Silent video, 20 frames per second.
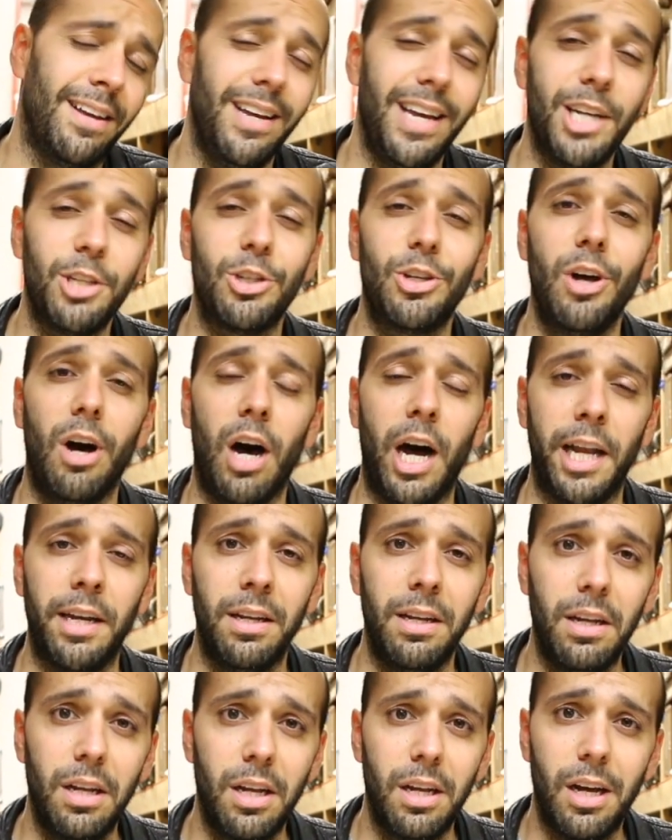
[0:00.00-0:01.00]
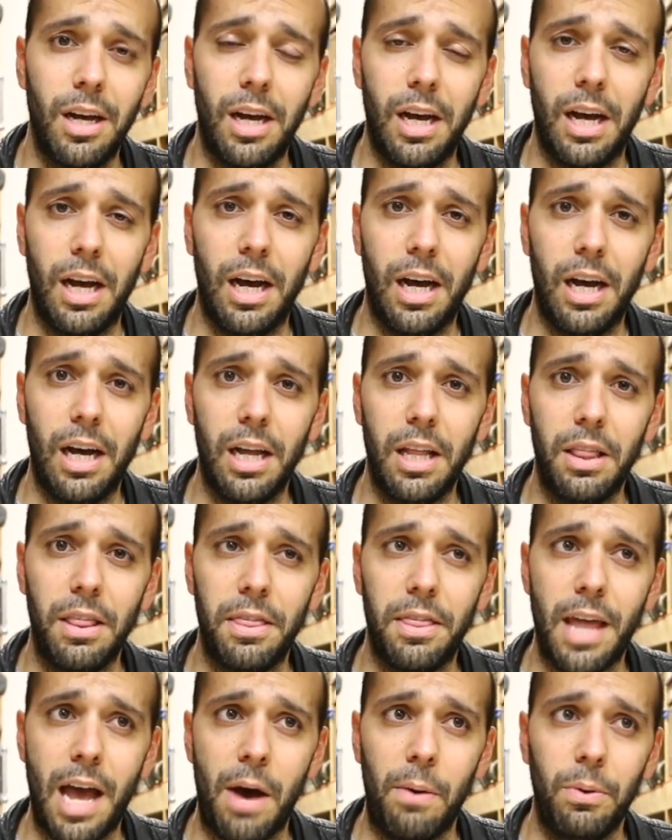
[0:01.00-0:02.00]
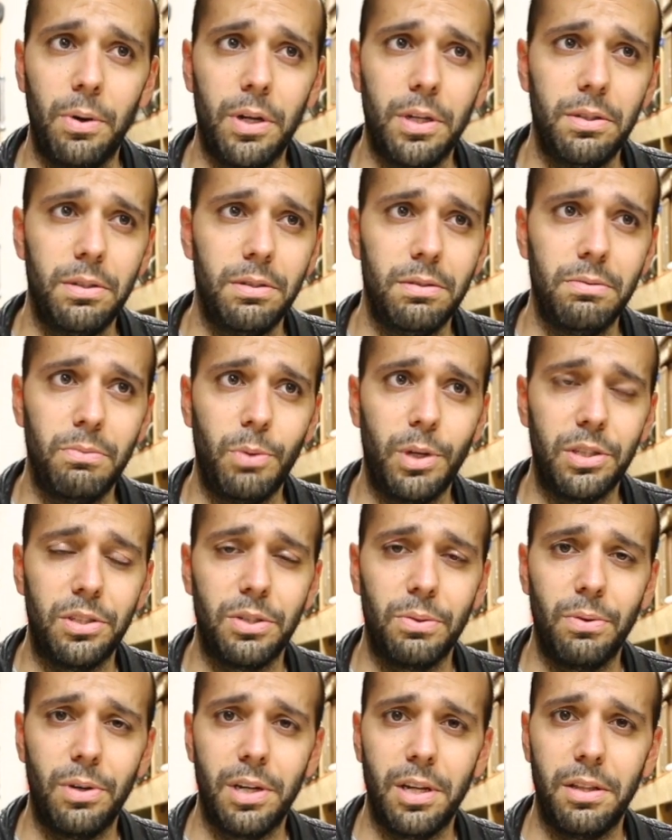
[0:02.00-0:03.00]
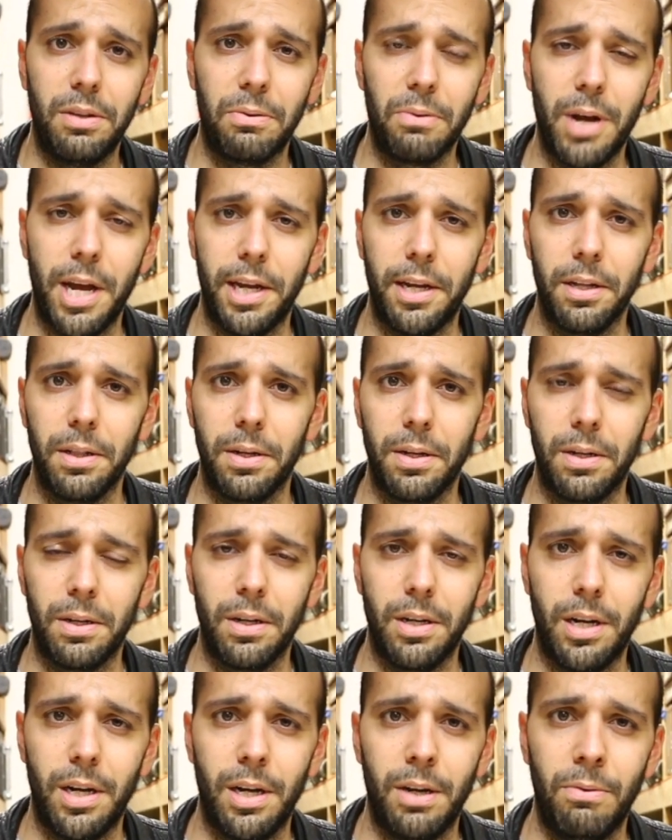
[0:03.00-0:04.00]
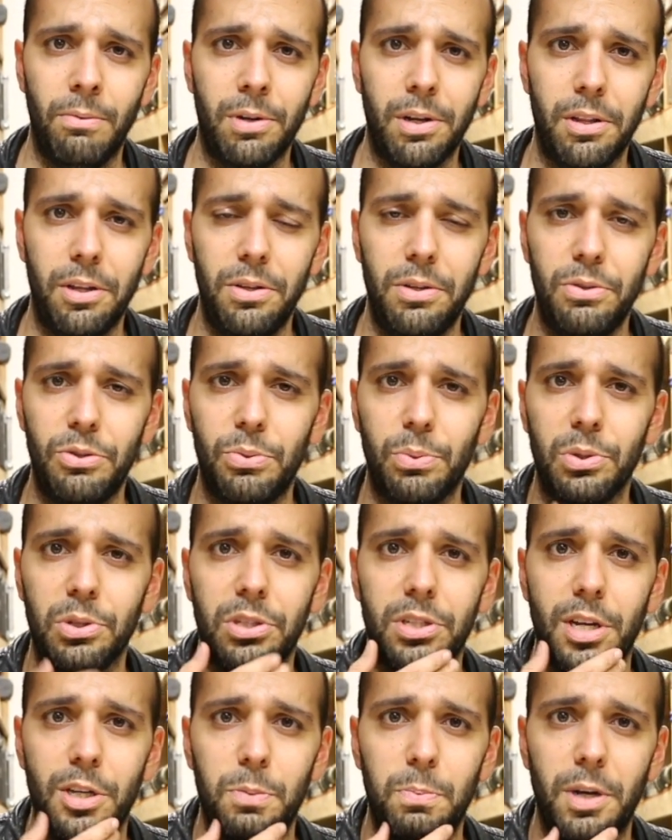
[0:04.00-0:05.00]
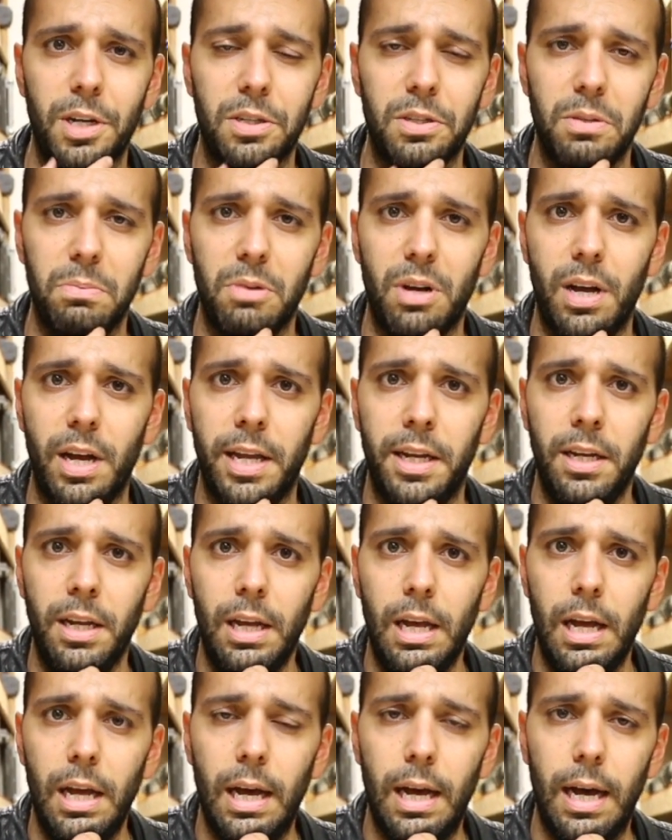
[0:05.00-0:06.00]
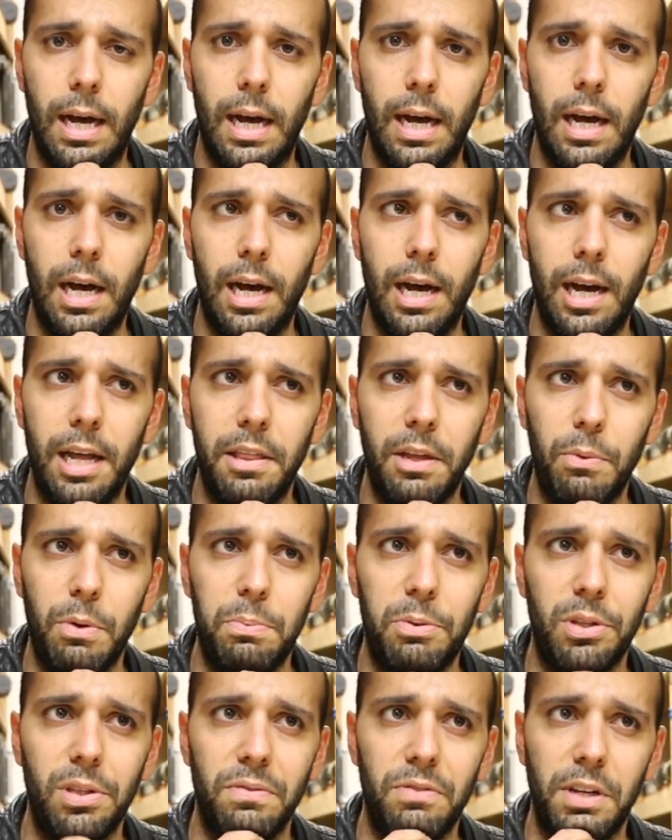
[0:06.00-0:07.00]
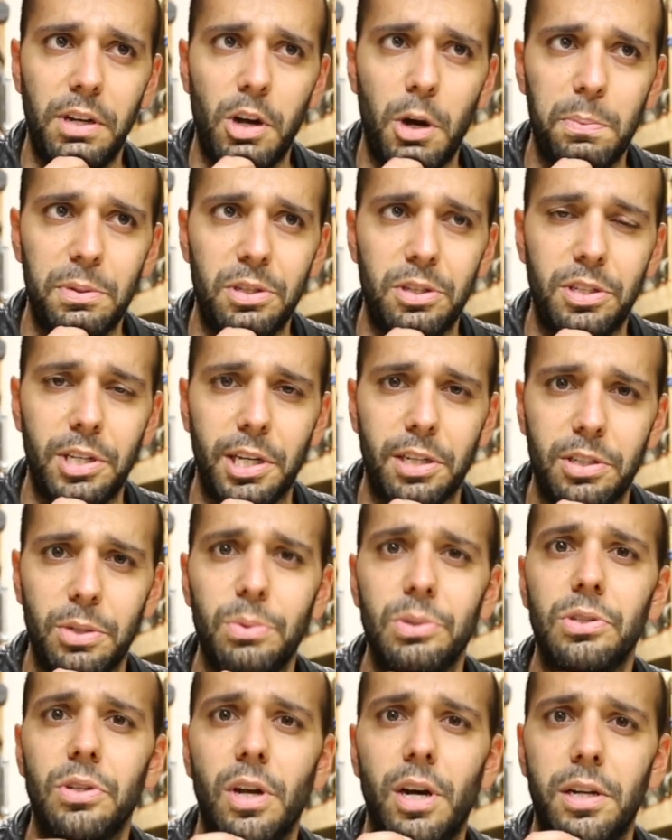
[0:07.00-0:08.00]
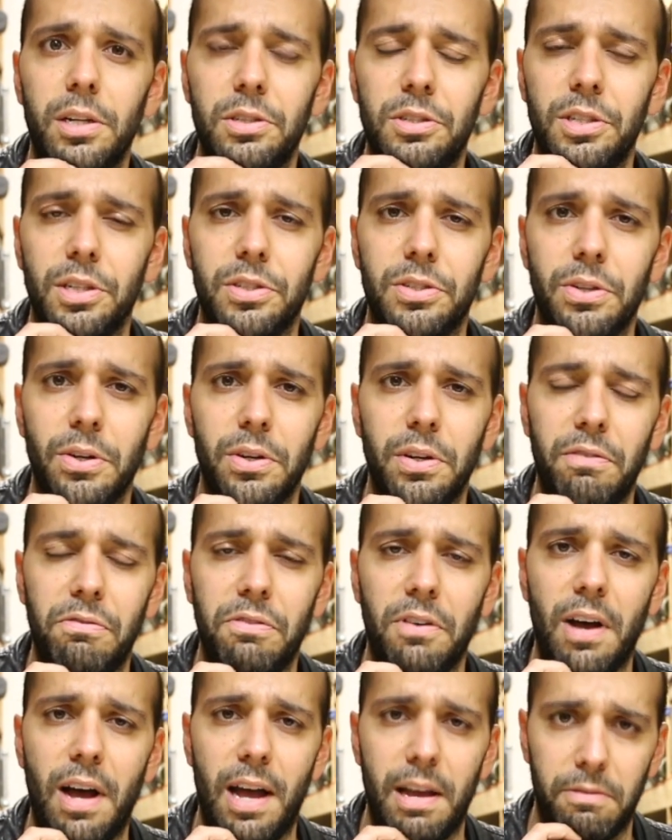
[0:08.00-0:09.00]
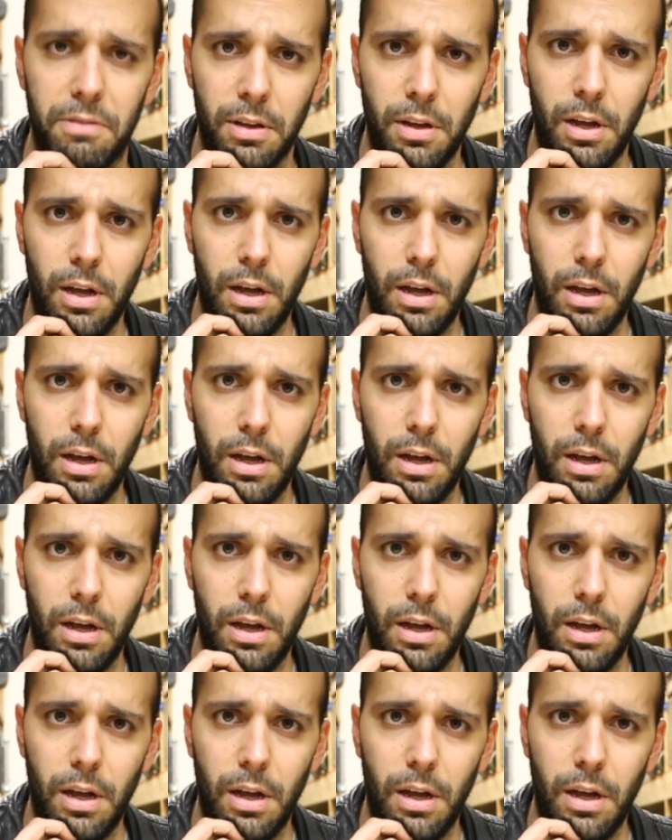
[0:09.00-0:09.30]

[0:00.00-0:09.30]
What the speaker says: It's gone. That one went to one of the regular, one of the usual suspects of mine. I think we put the video up at 6. It was gone at 6:35.